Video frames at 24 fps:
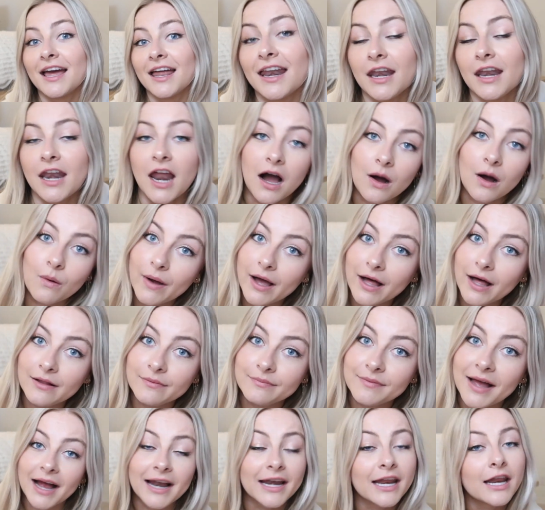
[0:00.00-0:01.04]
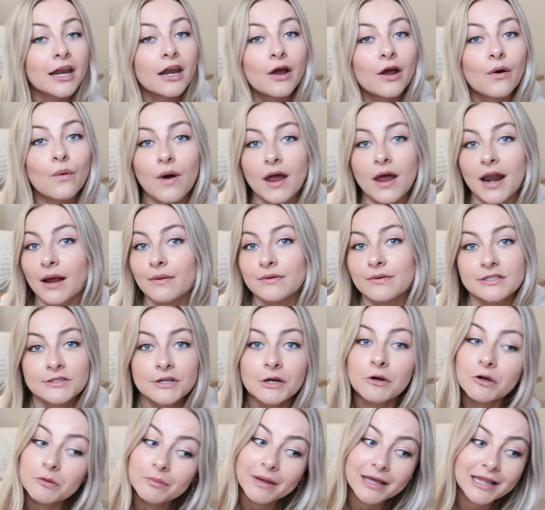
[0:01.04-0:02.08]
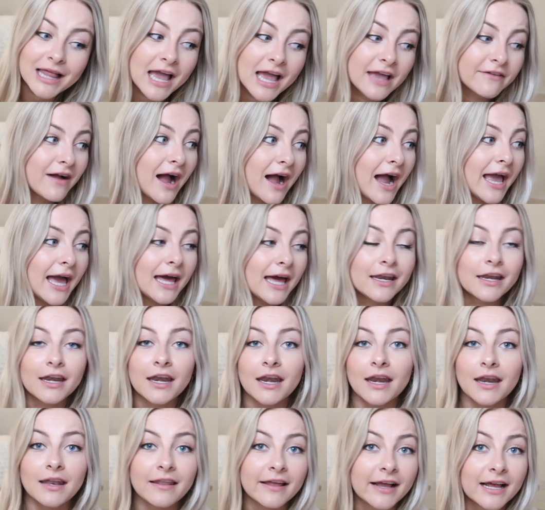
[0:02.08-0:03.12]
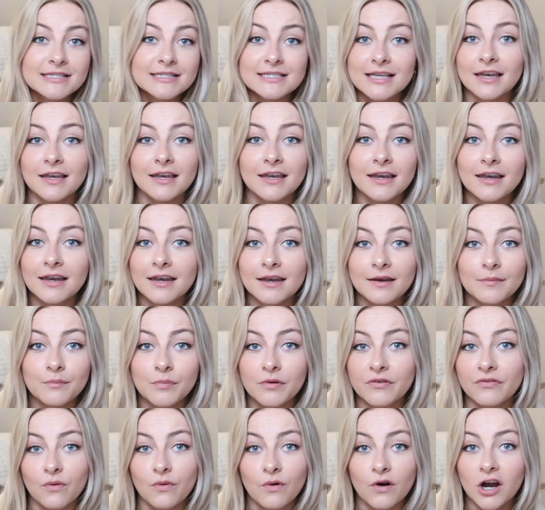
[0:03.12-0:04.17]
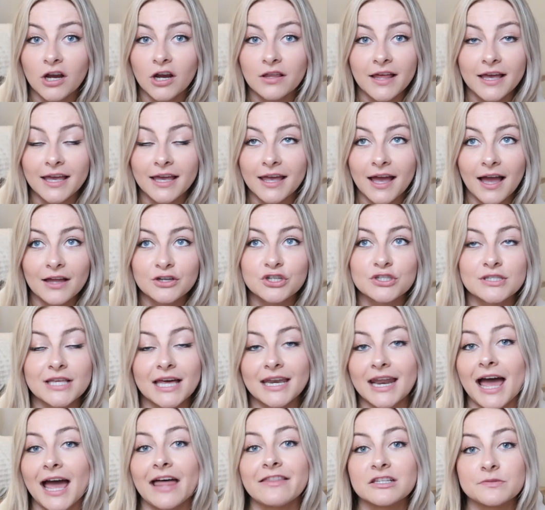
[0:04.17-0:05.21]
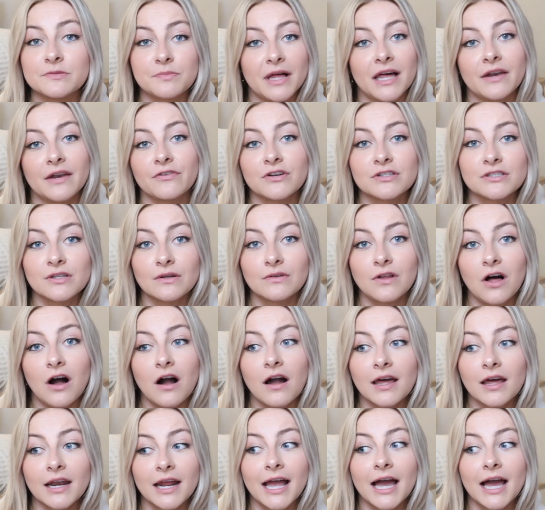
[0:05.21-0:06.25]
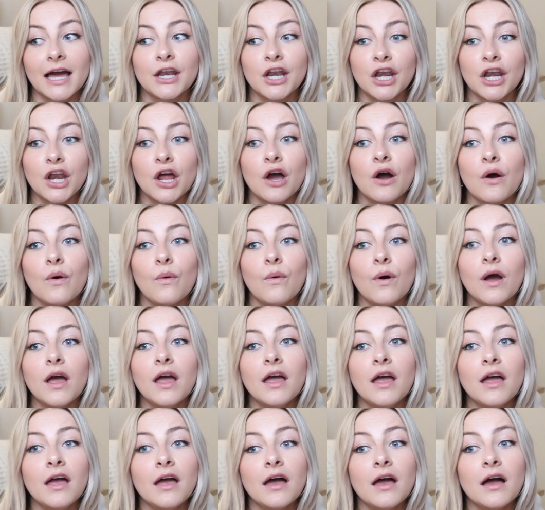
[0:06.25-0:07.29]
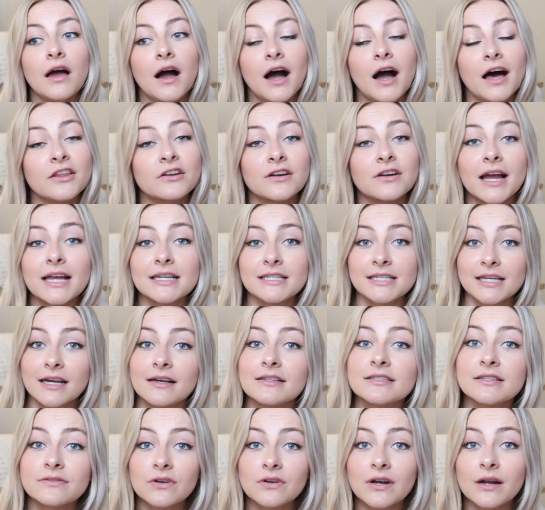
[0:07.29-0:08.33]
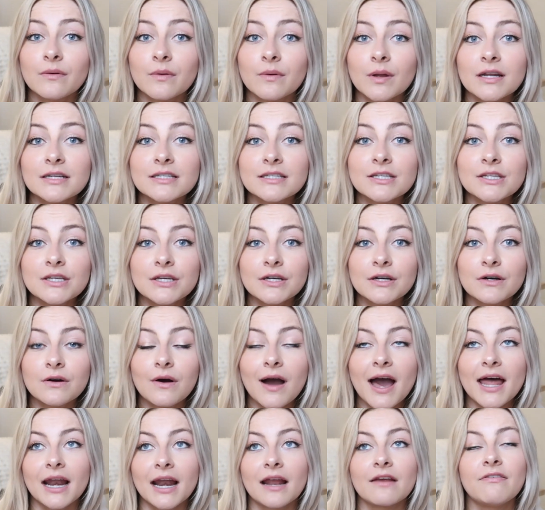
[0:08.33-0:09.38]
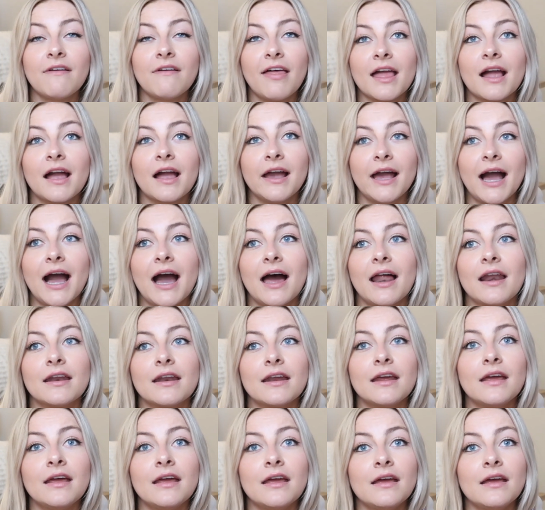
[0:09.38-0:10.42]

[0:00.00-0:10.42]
not well. I didn't know what I was doing with my life. I had, like I said before, like I just had this plan for so long and I had no other ideas of what I wanted to do, and I felt like I had